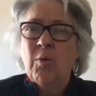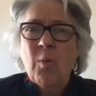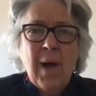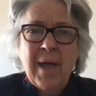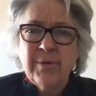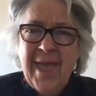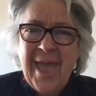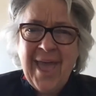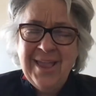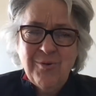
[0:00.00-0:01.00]
Why would
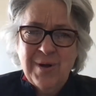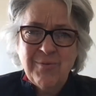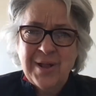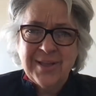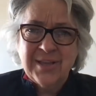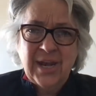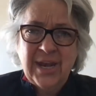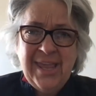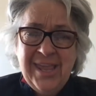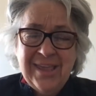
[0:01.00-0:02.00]
anyone want to
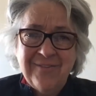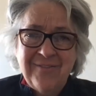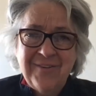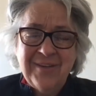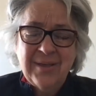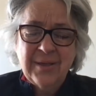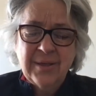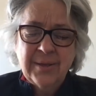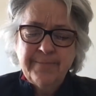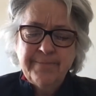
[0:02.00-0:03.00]
leave?
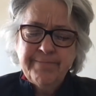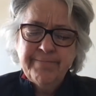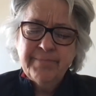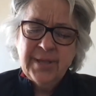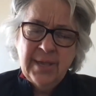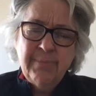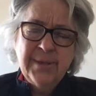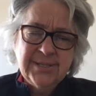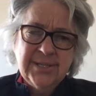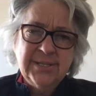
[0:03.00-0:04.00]
But he
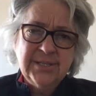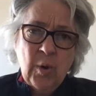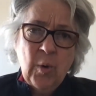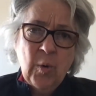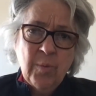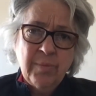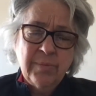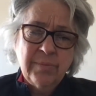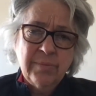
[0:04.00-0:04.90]
missed his home.